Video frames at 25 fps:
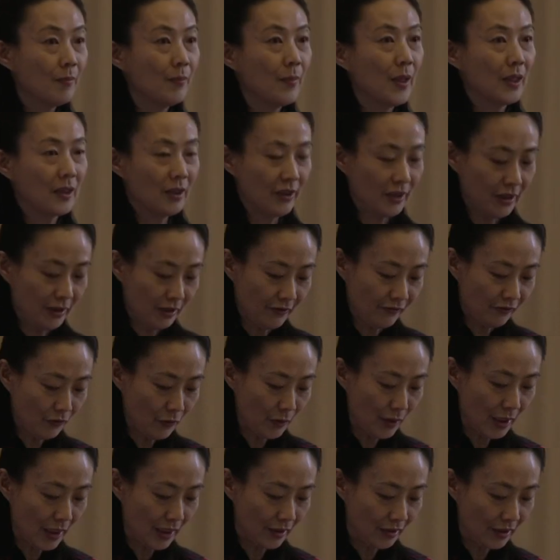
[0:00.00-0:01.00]
But if
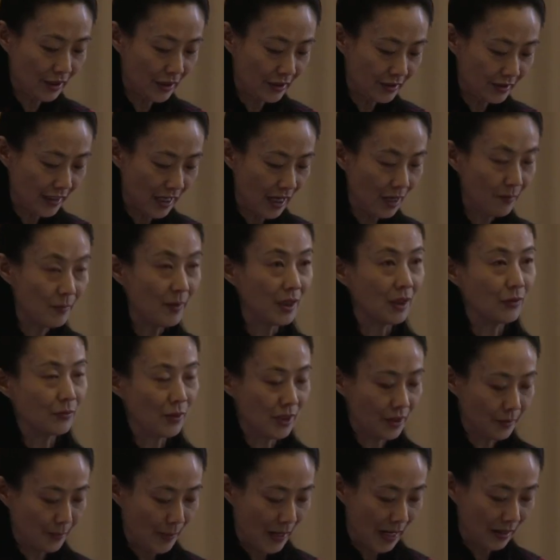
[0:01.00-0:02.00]
we examine,
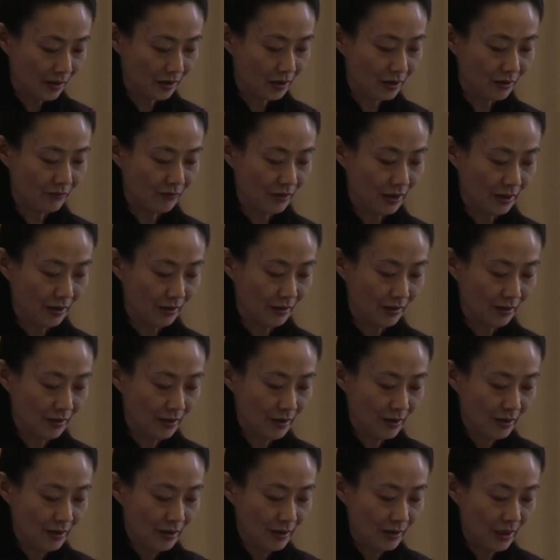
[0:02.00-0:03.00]
respectively,
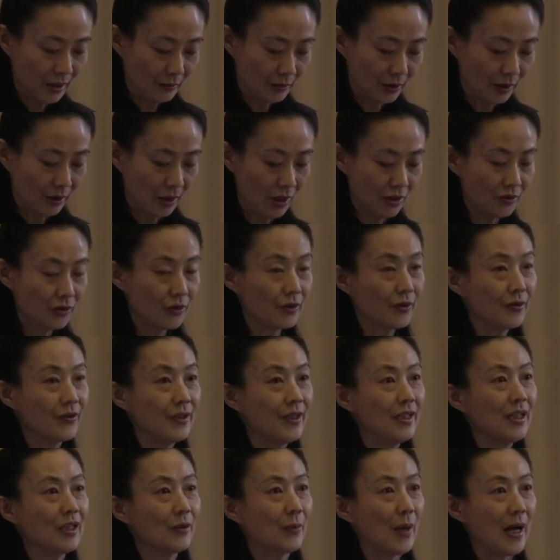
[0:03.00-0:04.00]
narratological
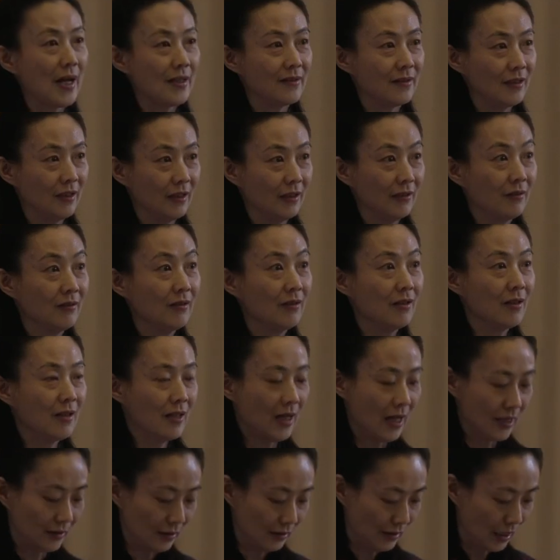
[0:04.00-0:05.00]
theorizing
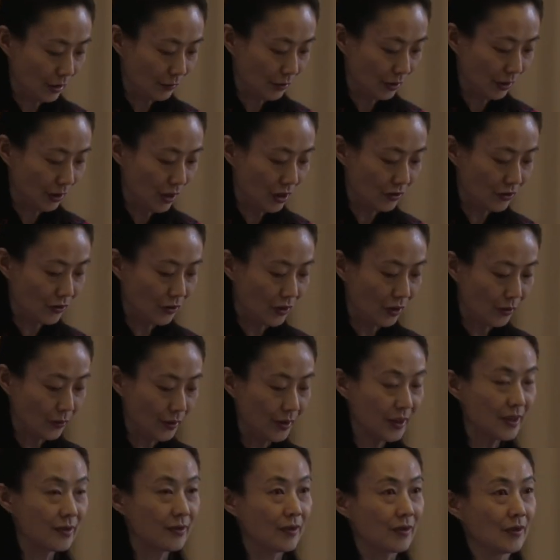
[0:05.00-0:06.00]
and the narratological
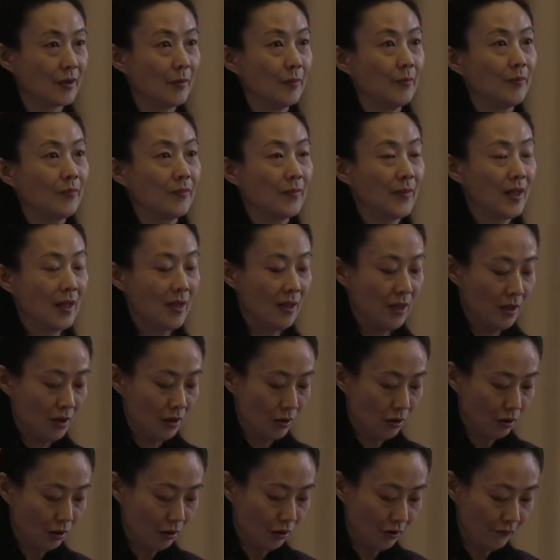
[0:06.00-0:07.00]
criticism,
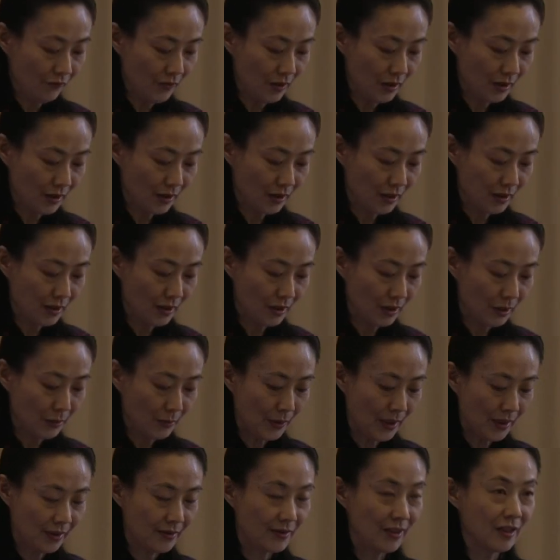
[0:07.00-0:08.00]
often
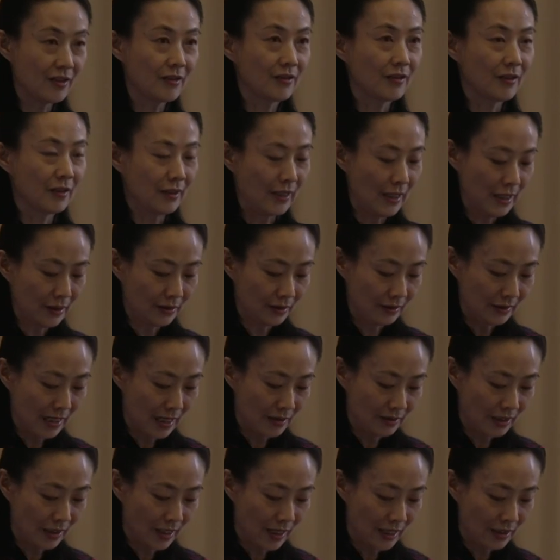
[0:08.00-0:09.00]
occurring since the late
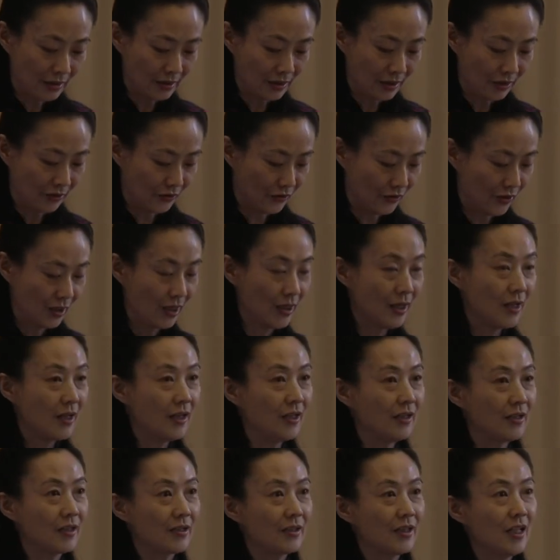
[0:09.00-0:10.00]
1980s
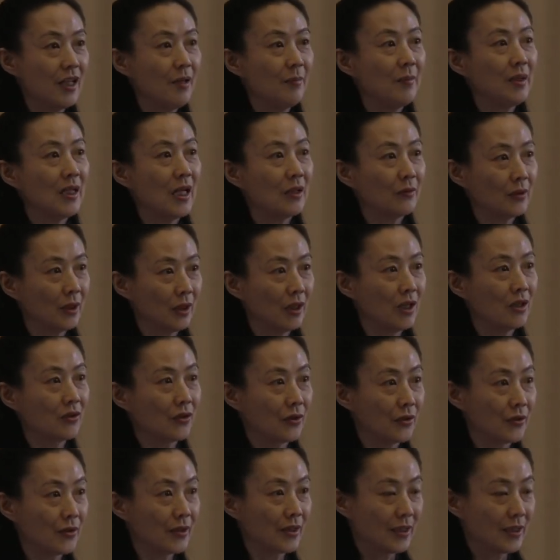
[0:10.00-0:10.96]
in the same narratological